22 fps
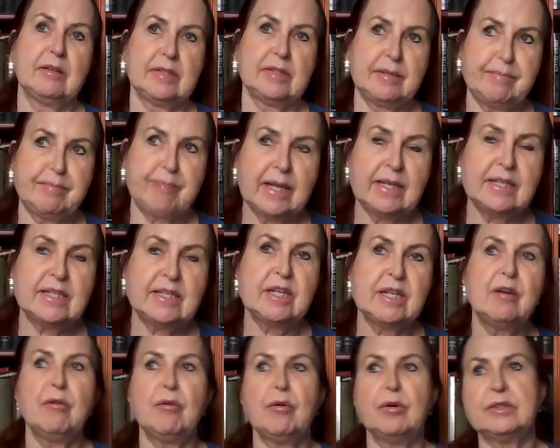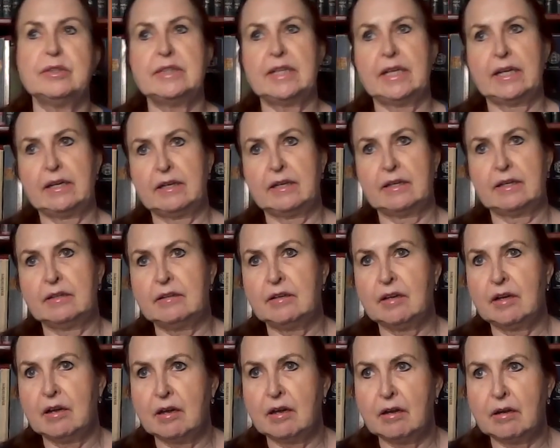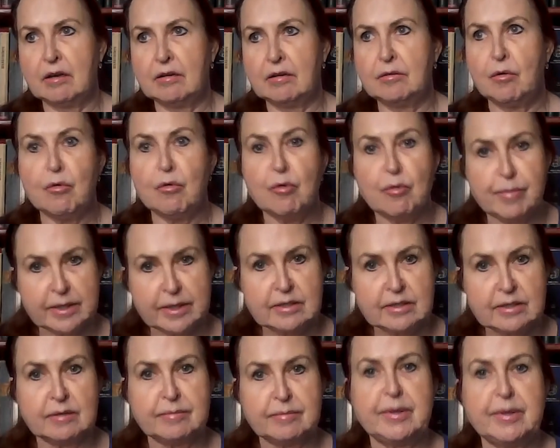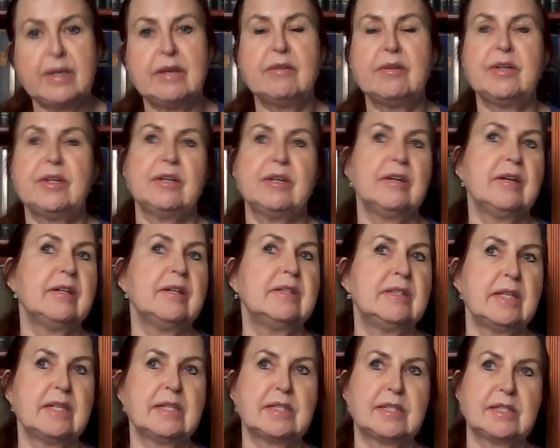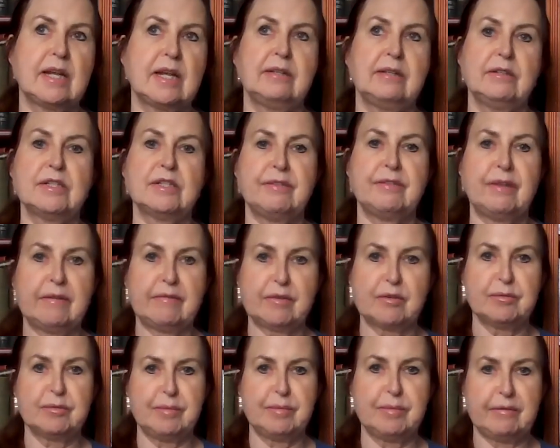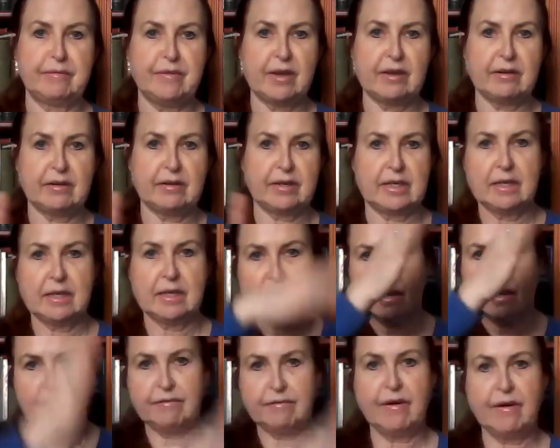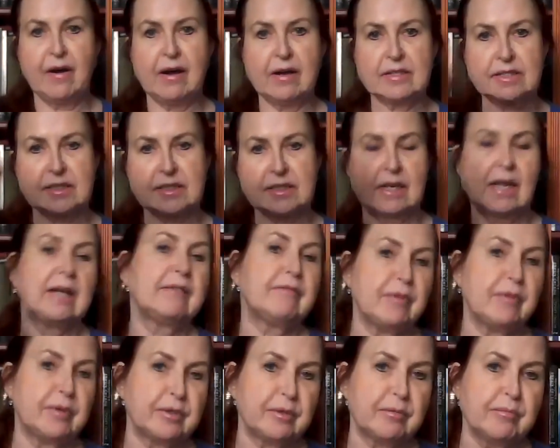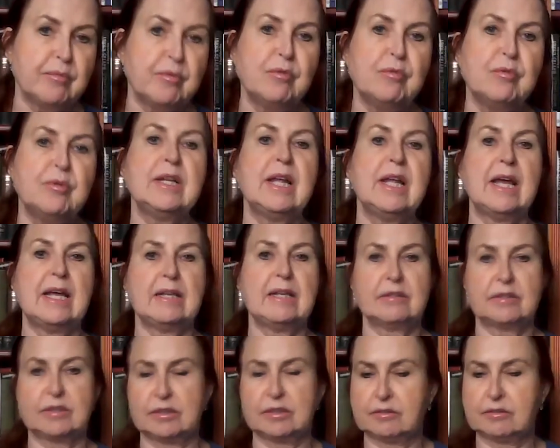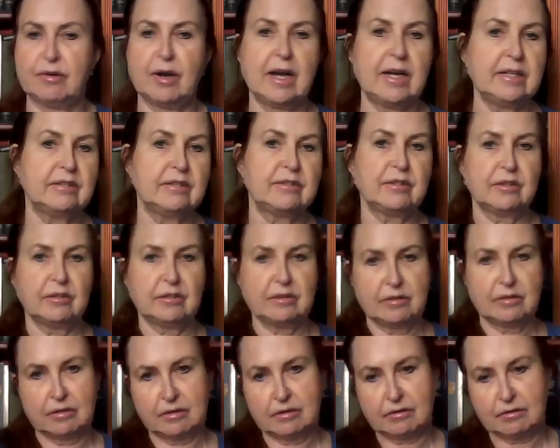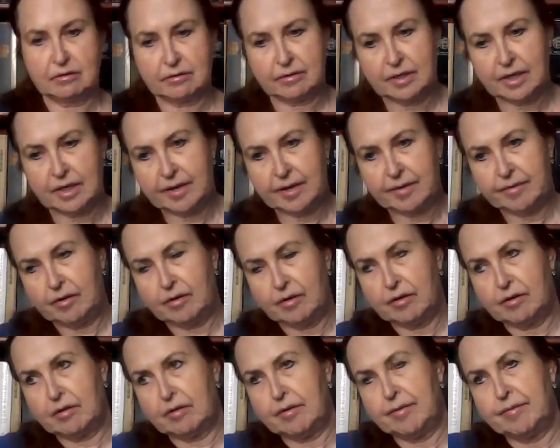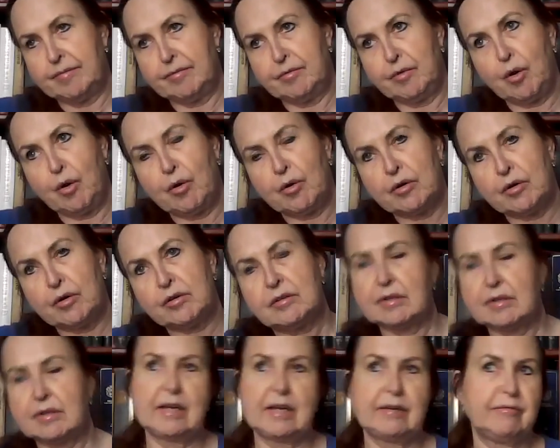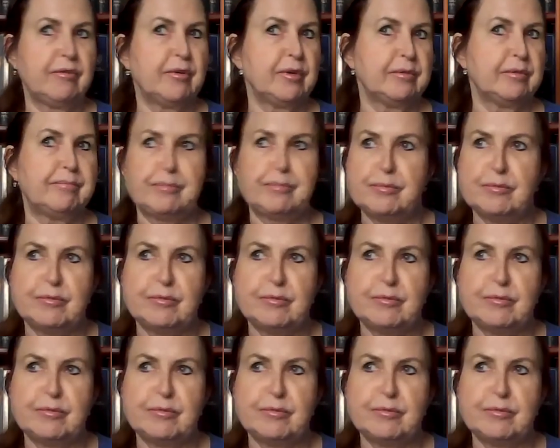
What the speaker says: Depending on their orbital period, this sinus wave could be very fast, like for the moon, and quite long, like for